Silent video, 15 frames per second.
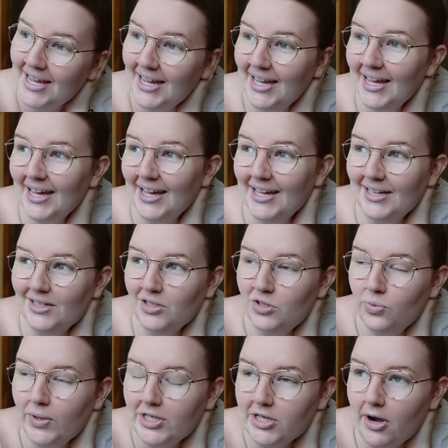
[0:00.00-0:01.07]
and
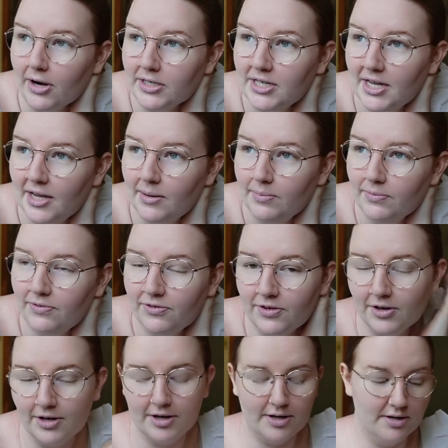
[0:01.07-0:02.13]
we talked to him
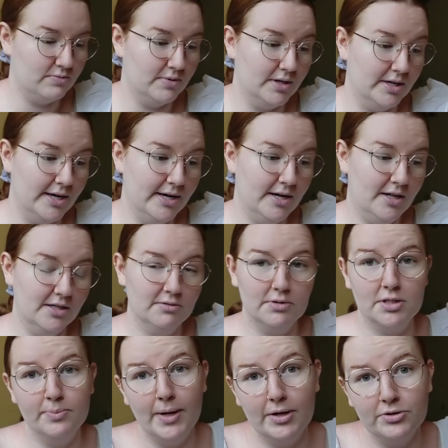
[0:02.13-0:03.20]
for, well, hell, it
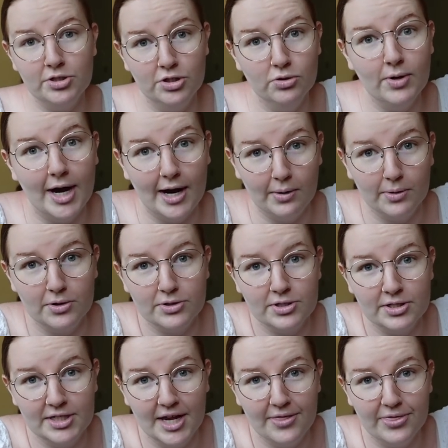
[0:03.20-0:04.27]
was about two hours,
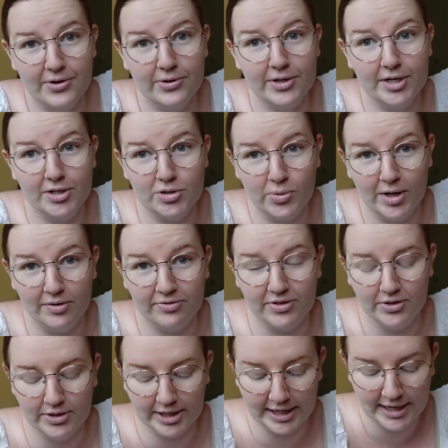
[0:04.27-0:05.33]
10.30 to
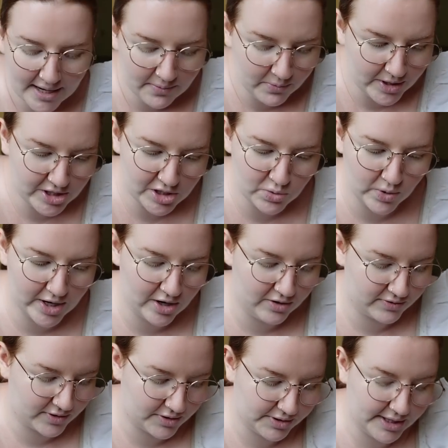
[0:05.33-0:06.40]
12.30. And we just went
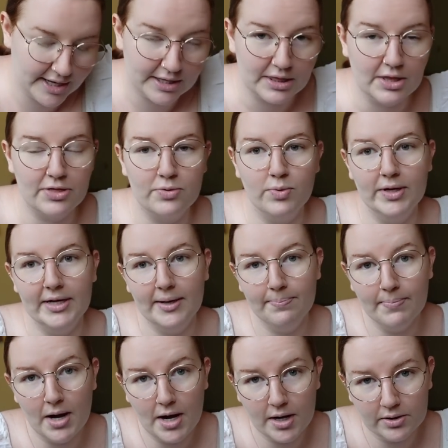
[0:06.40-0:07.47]
over like the 3D
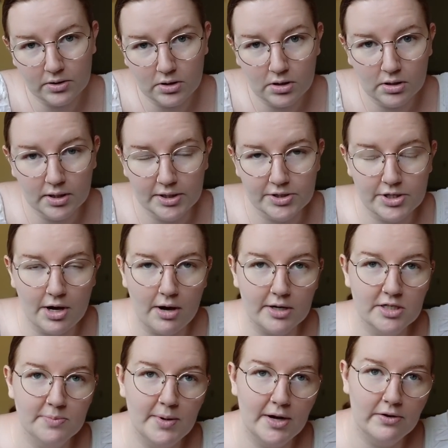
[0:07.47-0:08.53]
model and
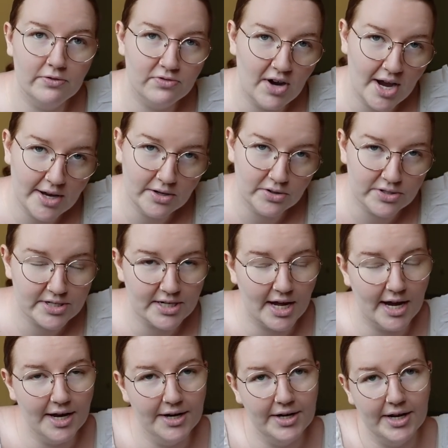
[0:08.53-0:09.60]
talked about vinyl
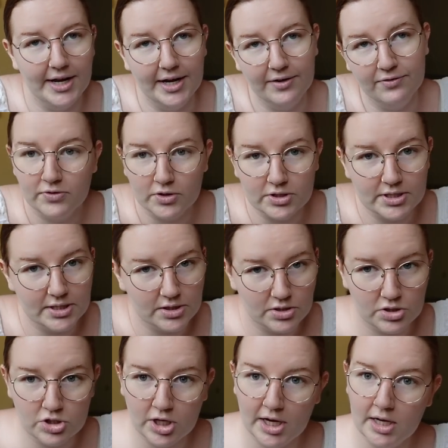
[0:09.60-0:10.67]
siding versus
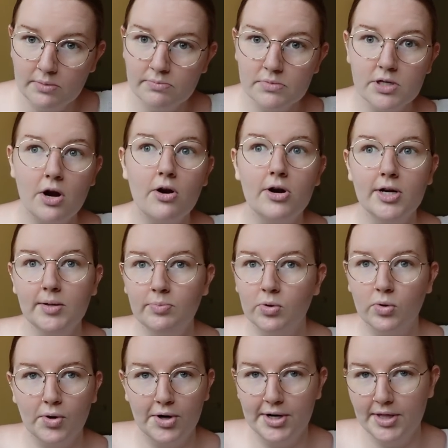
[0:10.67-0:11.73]
James Hardie
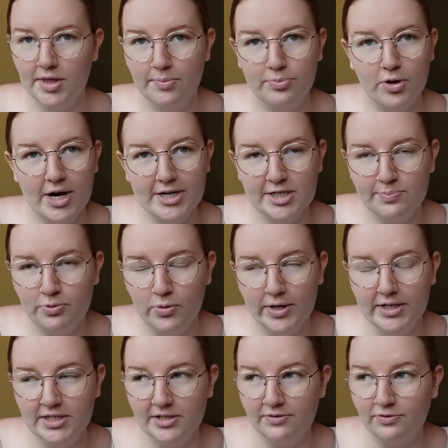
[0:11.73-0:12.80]
board and the price
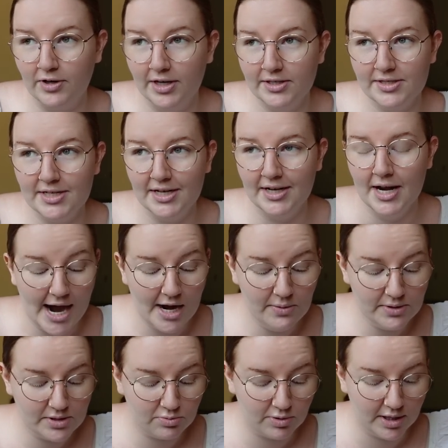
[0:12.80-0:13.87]
point difference. And I
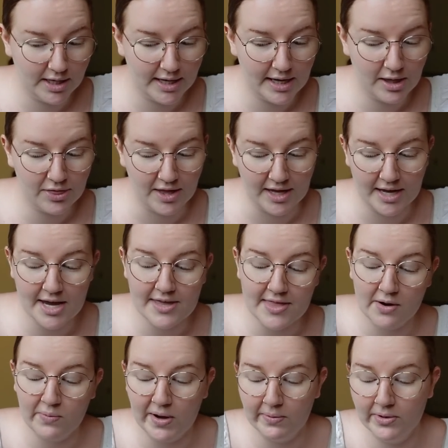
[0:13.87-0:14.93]
was really thinking
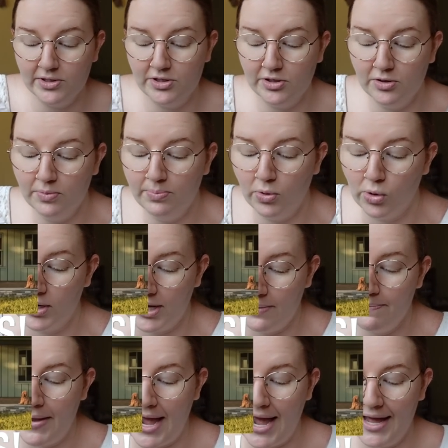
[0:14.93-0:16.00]
that we would do board
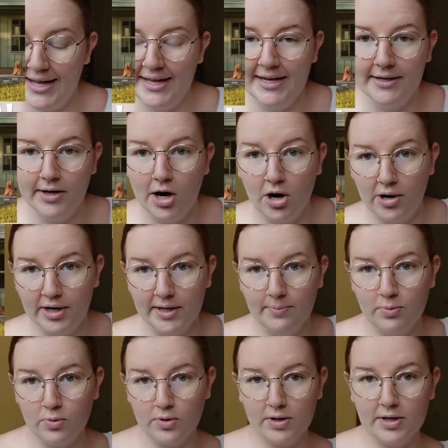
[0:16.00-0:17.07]
and batten Hardie
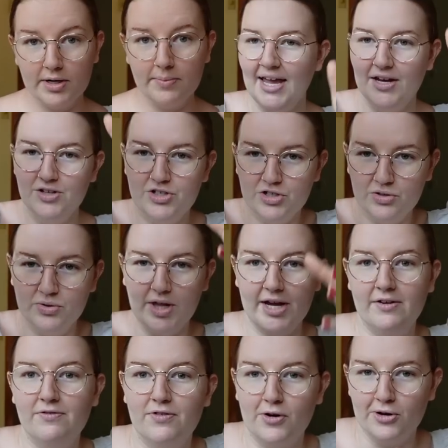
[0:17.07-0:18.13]
board and do like
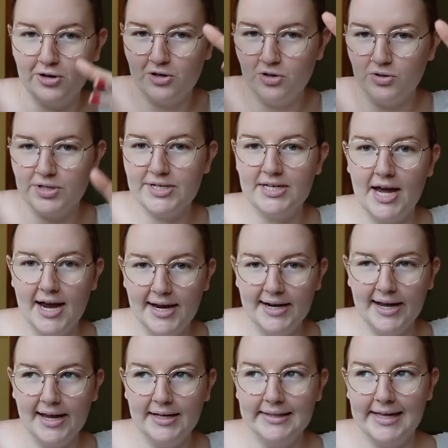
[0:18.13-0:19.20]
vertical
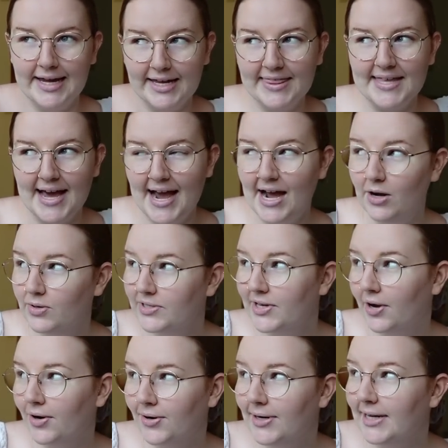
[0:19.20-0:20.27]
siding like the house
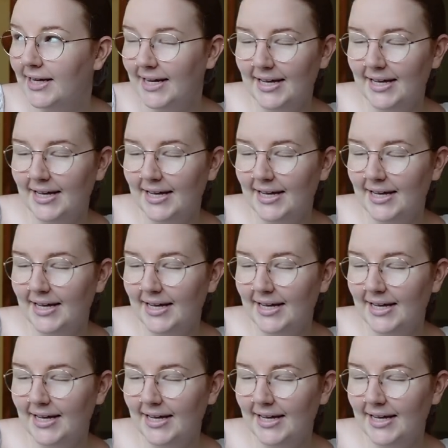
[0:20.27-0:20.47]
already